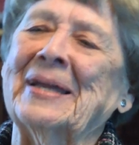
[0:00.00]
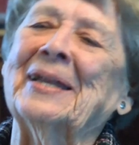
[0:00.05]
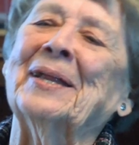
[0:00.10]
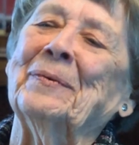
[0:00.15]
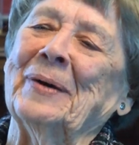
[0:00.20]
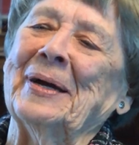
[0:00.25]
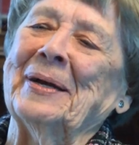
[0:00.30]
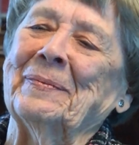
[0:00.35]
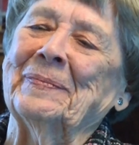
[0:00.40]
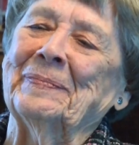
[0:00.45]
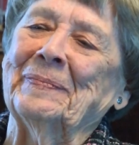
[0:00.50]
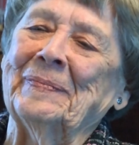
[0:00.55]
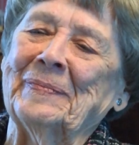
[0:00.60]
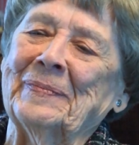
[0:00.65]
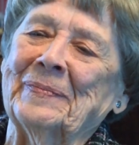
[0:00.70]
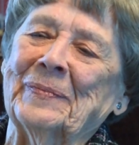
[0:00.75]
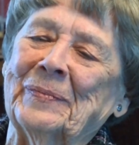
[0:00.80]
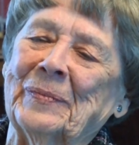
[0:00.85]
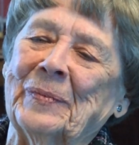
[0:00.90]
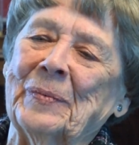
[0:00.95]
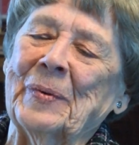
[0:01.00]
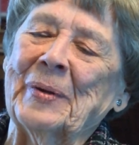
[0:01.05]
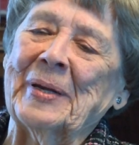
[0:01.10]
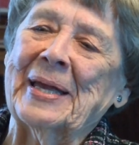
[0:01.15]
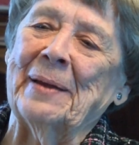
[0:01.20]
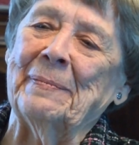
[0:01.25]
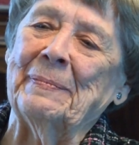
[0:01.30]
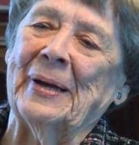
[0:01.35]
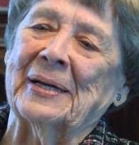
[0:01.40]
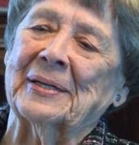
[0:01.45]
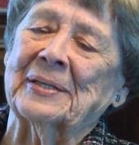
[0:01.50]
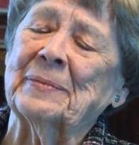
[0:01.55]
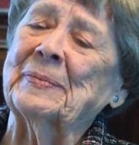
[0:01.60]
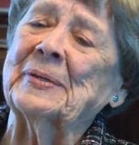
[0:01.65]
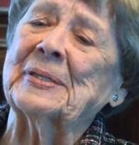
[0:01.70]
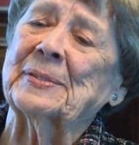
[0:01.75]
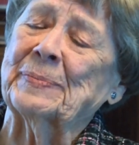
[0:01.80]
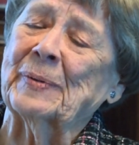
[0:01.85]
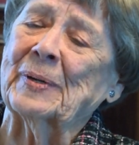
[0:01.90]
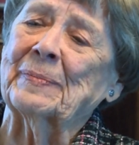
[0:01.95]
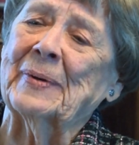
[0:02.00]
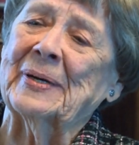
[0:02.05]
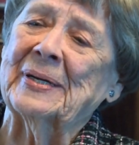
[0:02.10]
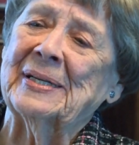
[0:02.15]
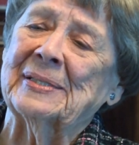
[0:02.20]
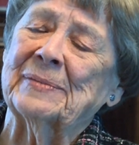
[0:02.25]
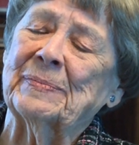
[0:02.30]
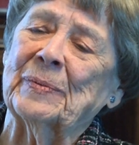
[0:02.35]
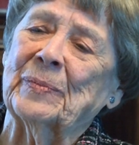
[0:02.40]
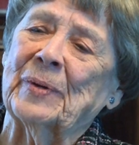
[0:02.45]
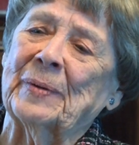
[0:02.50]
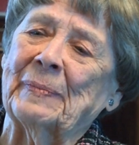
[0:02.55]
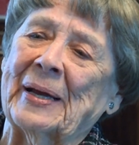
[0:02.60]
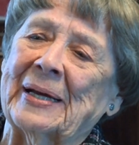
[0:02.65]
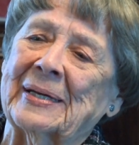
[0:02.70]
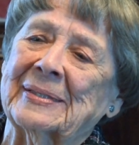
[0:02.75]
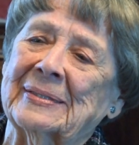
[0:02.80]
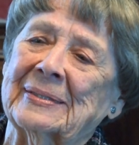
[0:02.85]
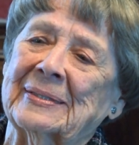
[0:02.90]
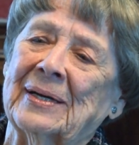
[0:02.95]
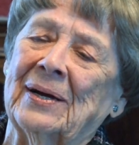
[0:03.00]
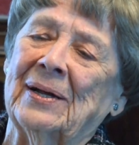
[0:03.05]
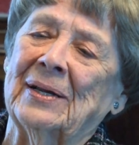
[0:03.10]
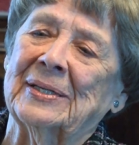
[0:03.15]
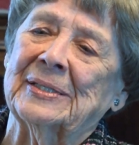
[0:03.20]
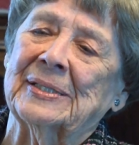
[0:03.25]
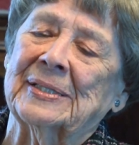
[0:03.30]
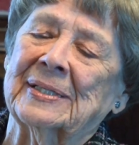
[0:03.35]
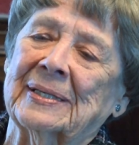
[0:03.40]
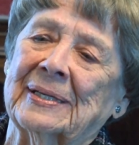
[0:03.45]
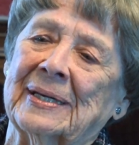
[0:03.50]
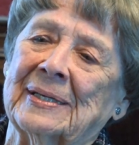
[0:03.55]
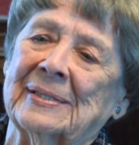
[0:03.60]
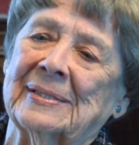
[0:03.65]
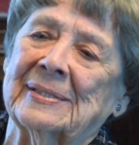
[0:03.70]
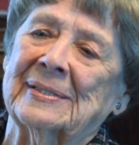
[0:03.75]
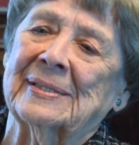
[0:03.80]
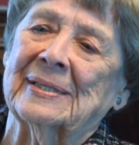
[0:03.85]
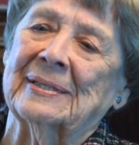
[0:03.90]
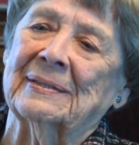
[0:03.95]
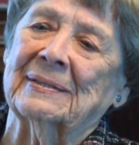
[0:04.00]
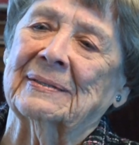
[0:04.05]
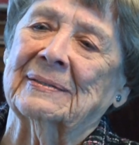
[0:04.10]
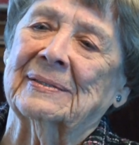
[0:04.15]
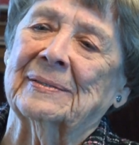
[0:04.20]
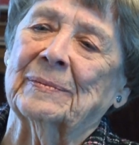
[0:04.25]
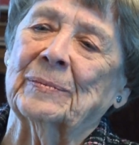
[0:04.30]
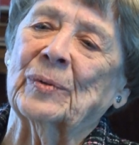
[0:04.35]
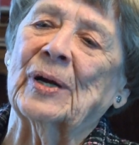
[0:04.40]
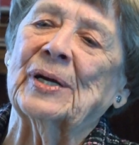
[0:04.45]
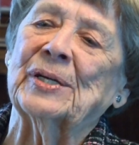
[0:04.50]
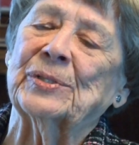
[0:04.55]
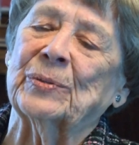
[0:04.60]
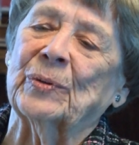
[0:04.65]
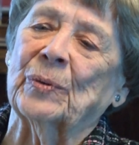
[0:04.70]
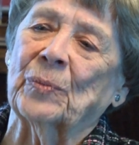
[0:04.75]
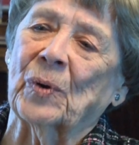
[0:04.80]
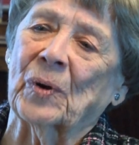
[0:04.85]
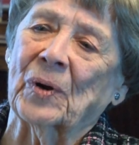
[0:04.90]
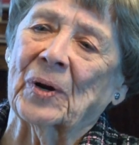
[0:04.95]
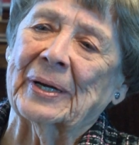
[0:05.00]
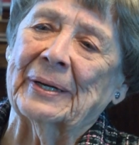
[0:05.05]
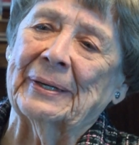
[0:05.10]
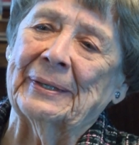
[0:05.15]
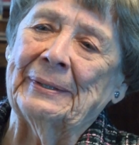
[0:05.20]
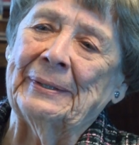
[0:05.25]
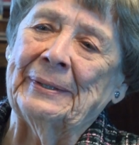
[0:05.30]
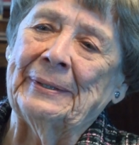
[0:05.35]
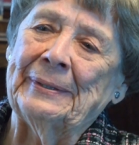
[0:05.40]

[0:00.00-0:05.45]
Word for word: Anyway, when we came back to Pittsburgh, my husband went back to college to get his uh, some graduate work,